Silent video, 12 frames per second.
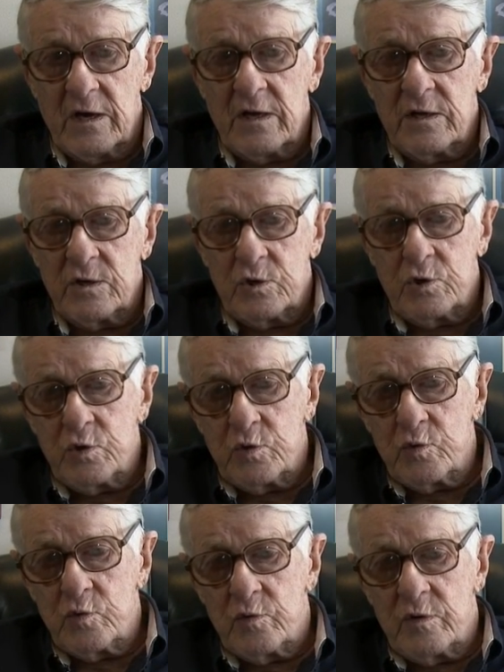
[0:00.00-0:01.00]
get
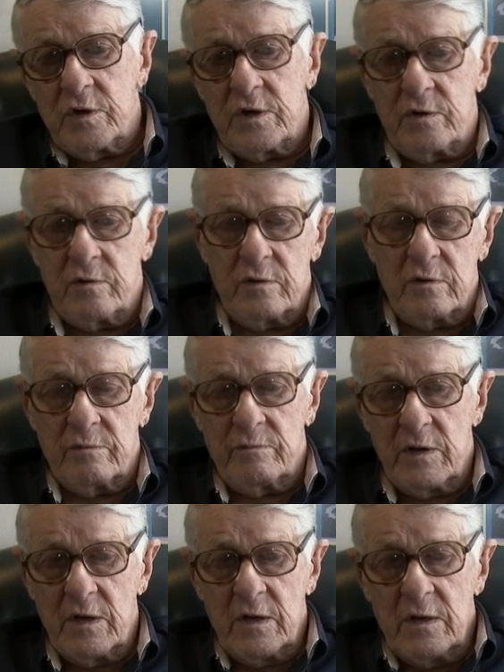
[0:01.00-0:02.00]
into the
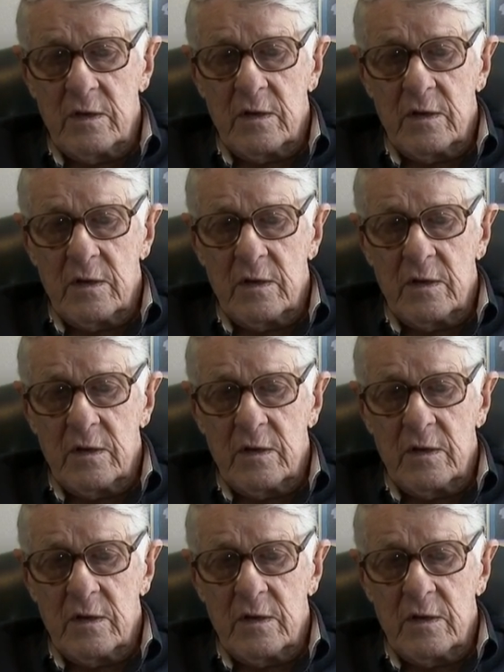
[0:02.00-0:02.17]
uh,